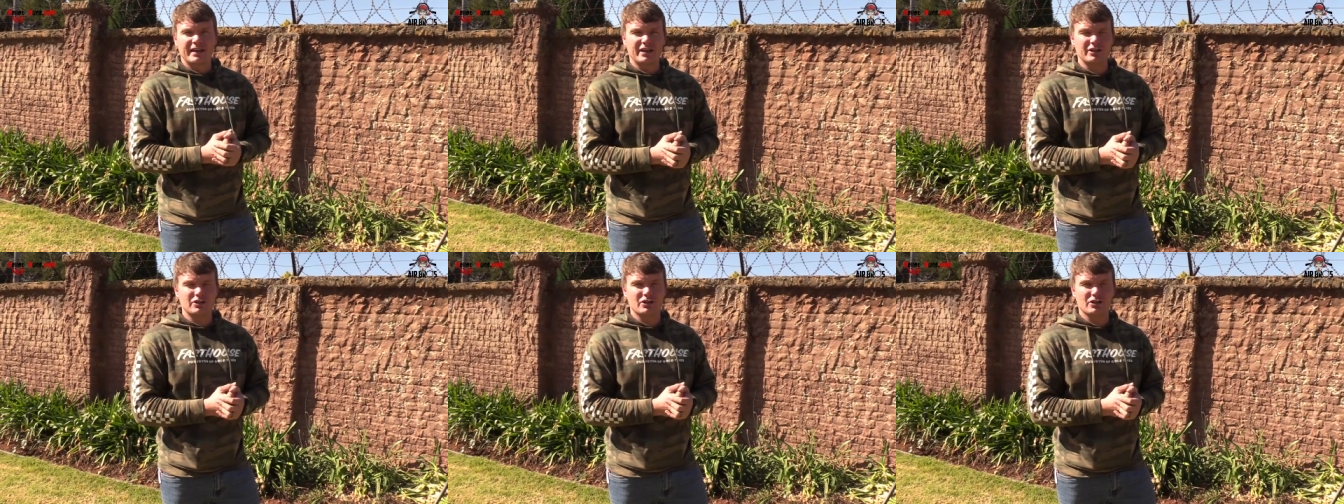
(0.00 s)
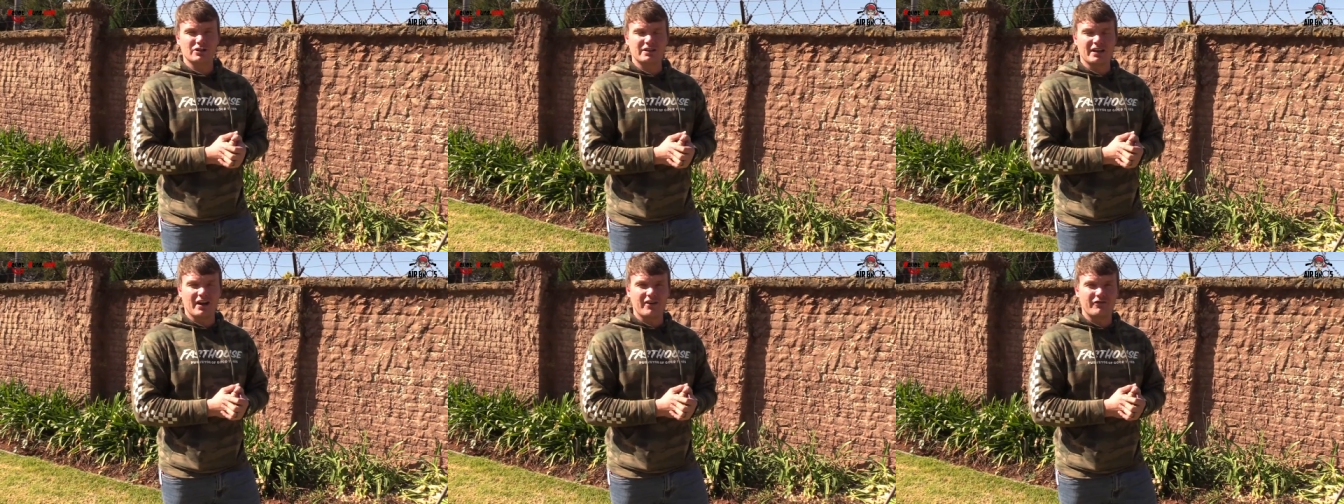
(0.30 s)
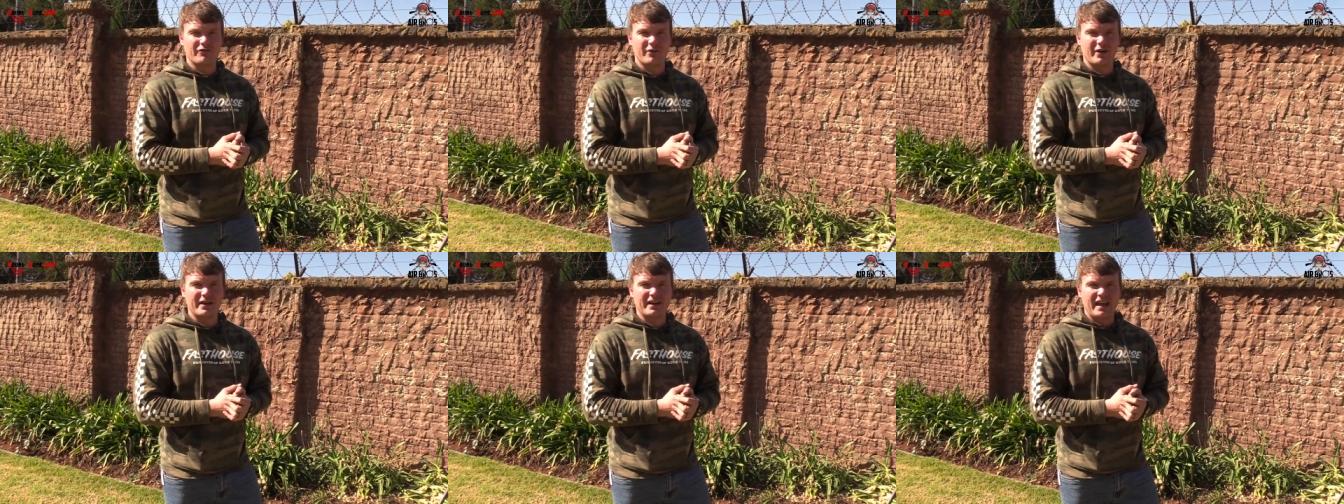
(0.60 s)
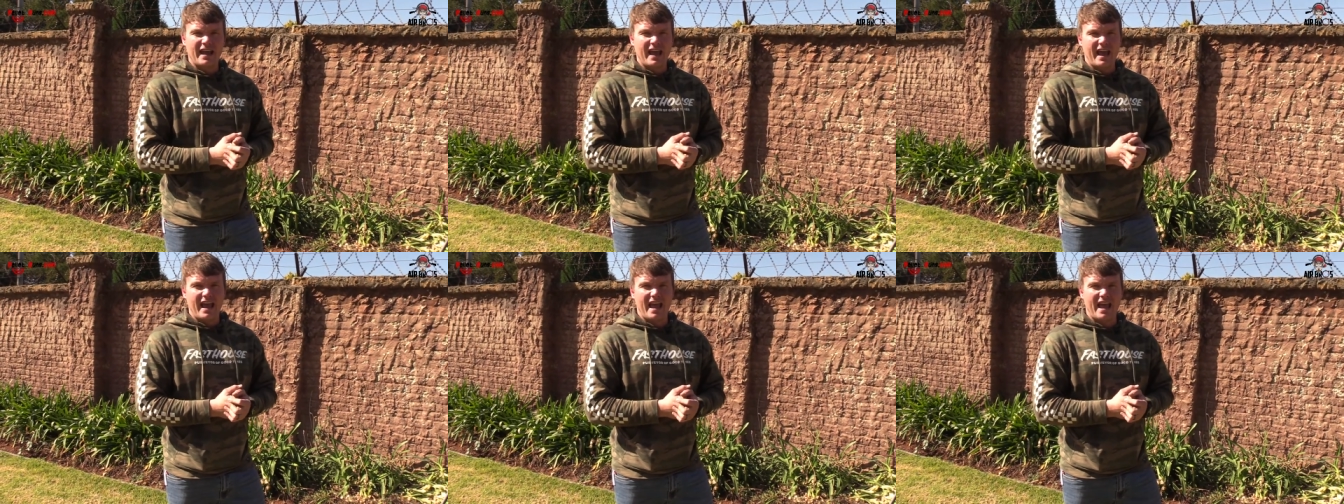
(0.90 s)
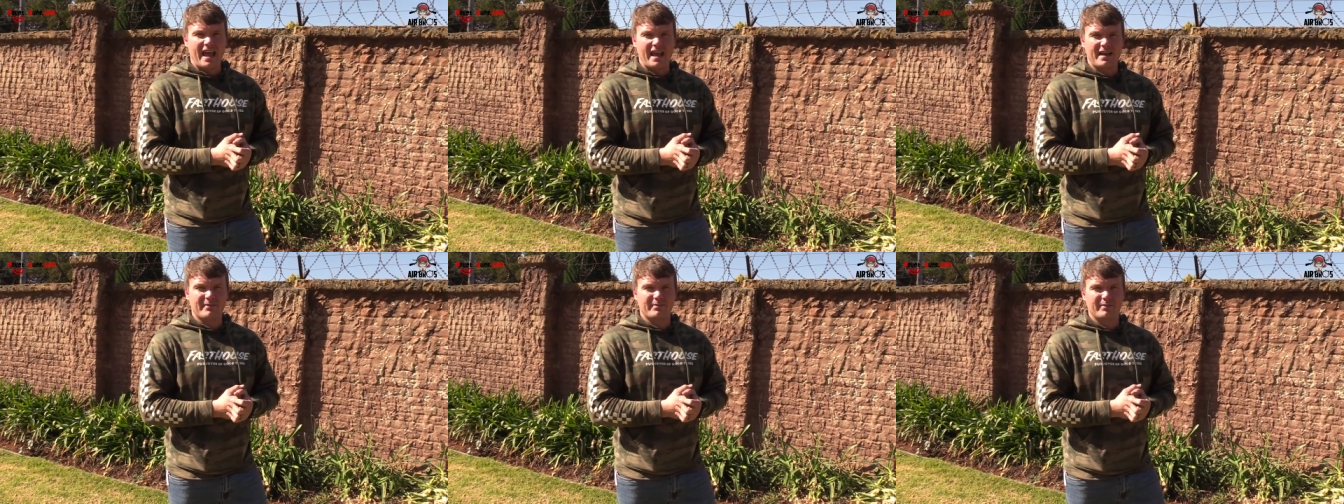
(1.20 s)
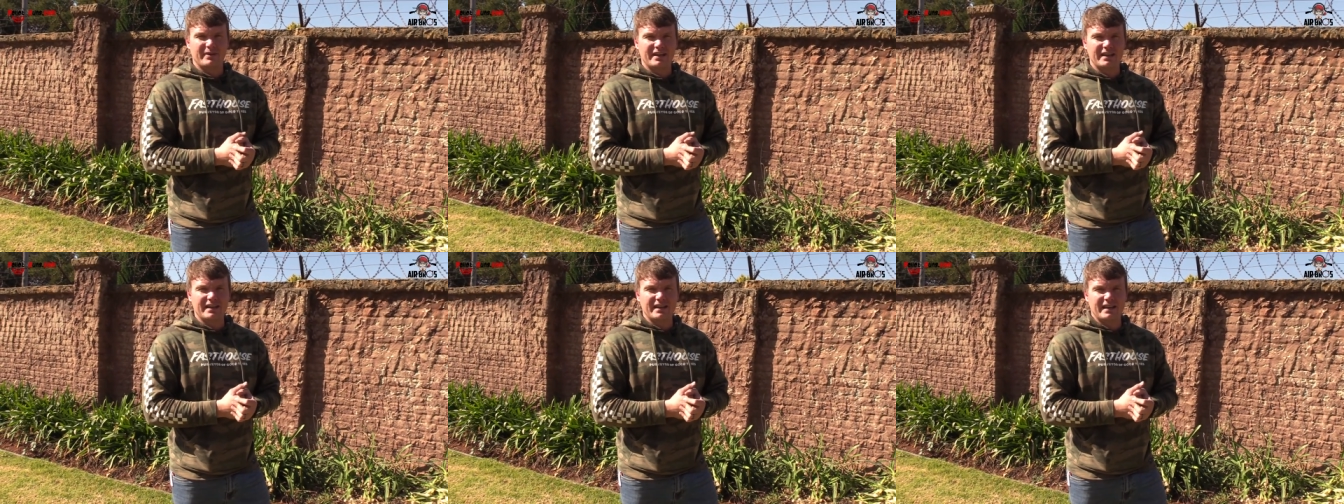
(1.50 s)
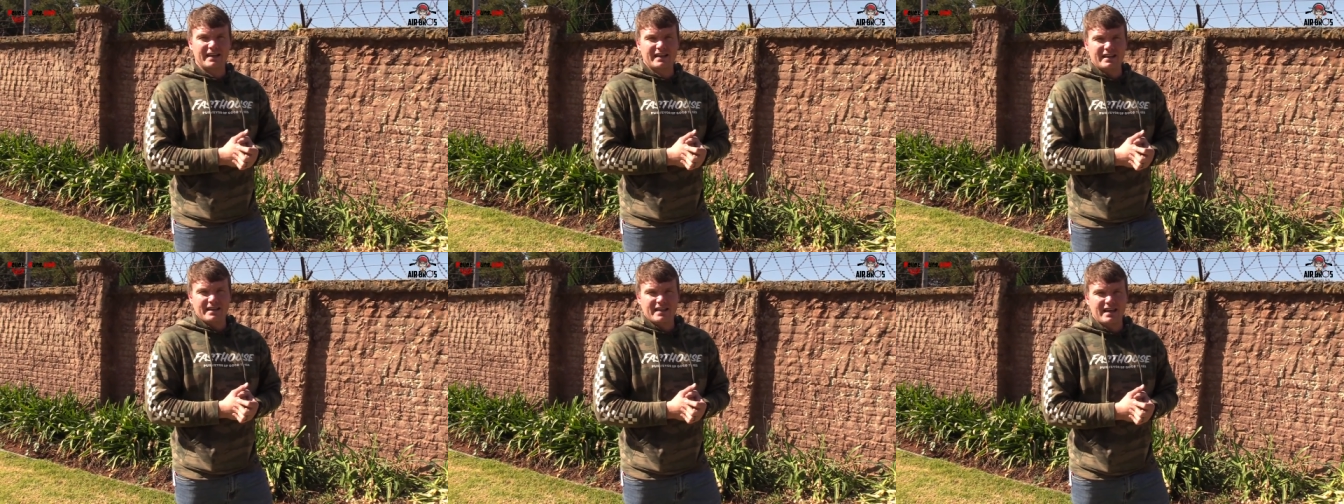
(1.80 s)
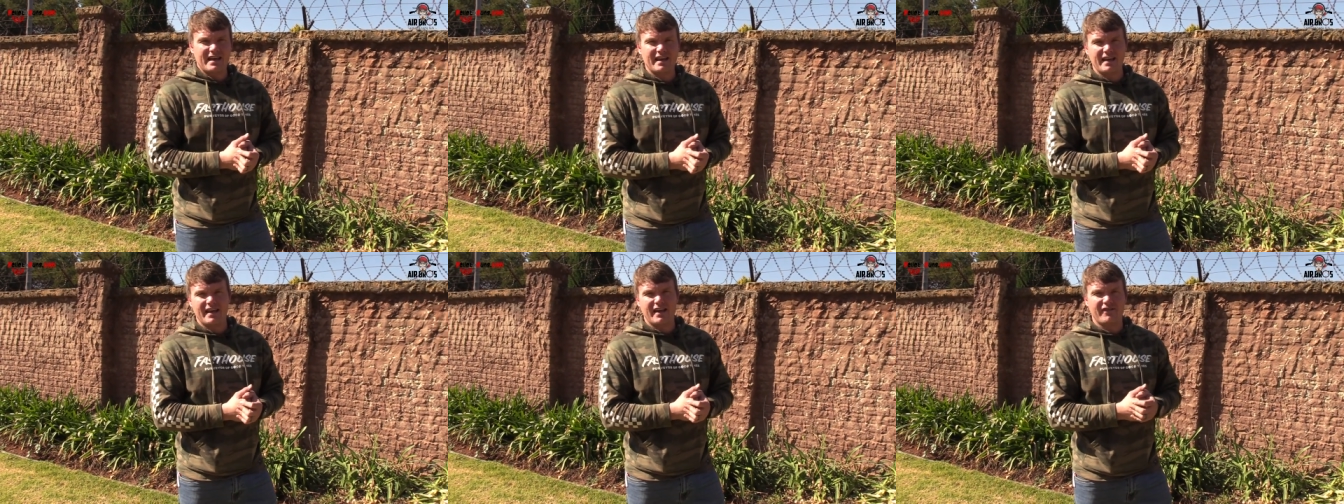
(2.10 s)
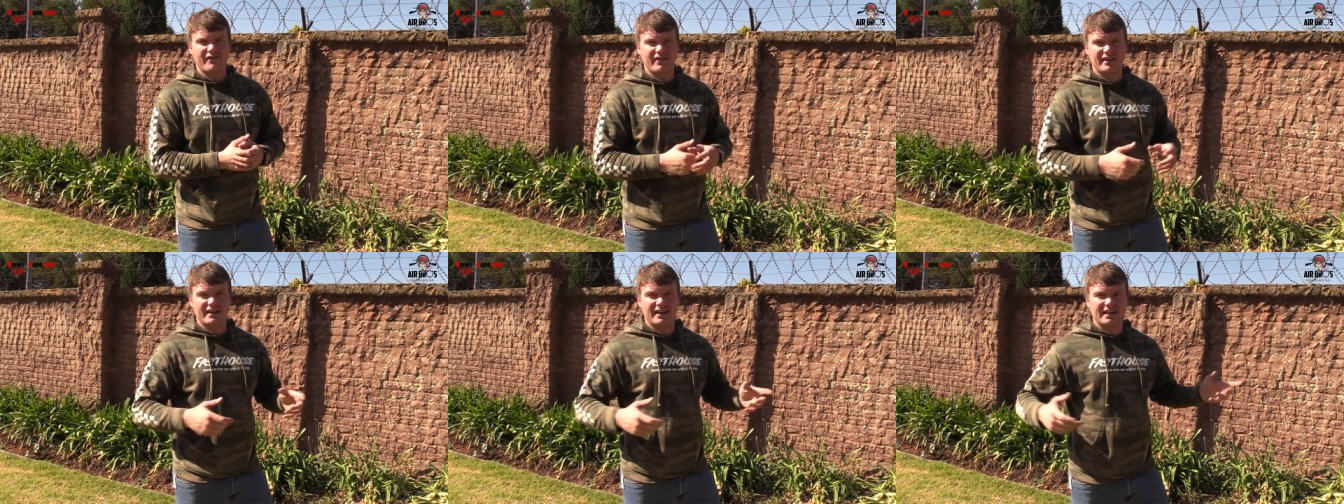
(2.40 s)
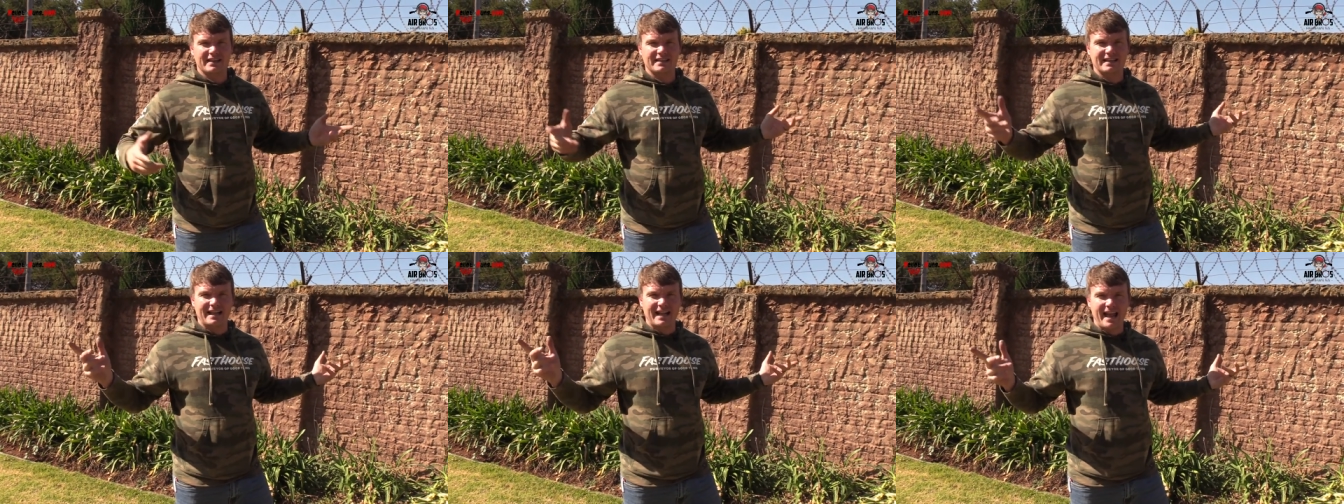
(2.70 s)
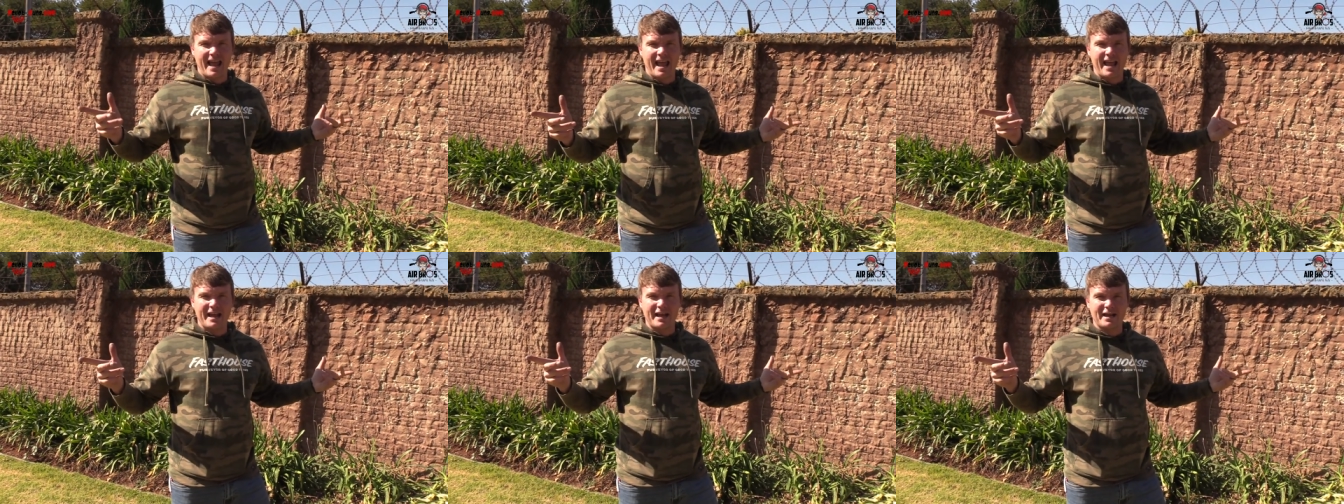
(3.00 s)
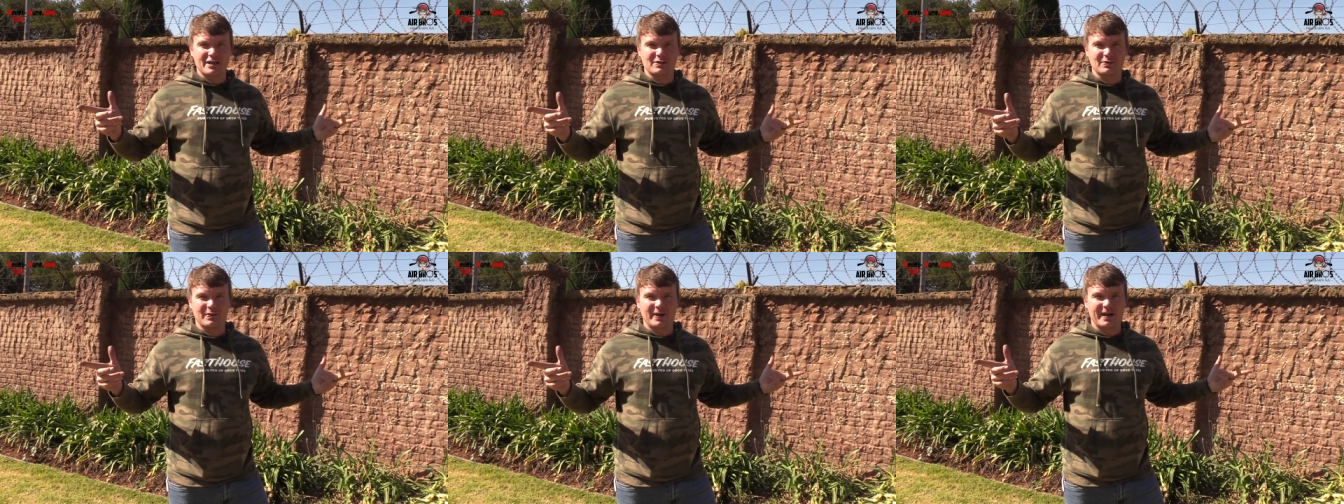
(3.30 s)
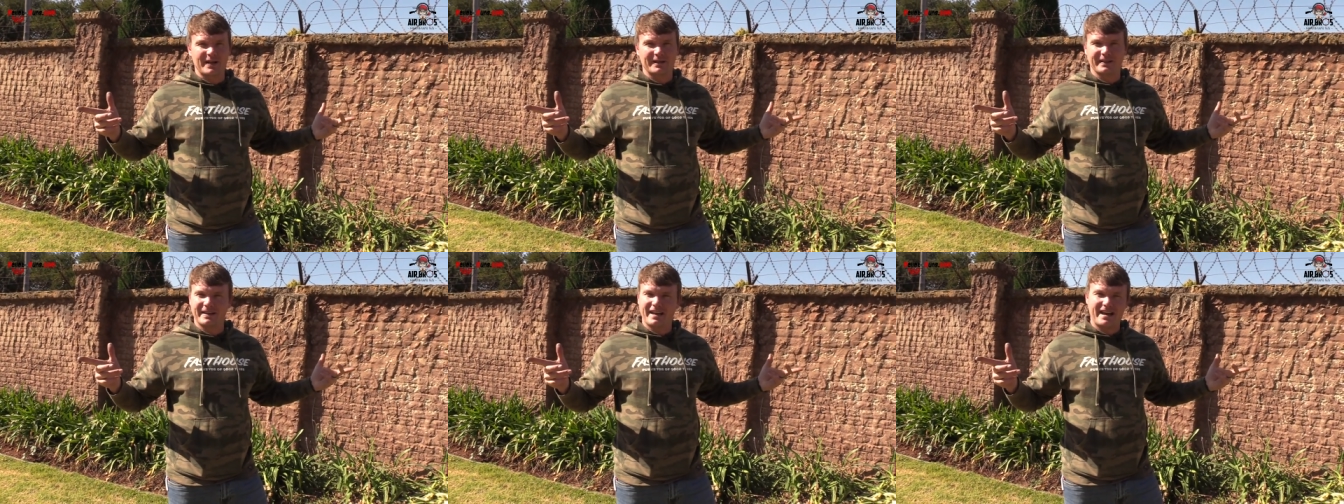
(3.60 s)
get yourself one and be in the Evanix Clang as well.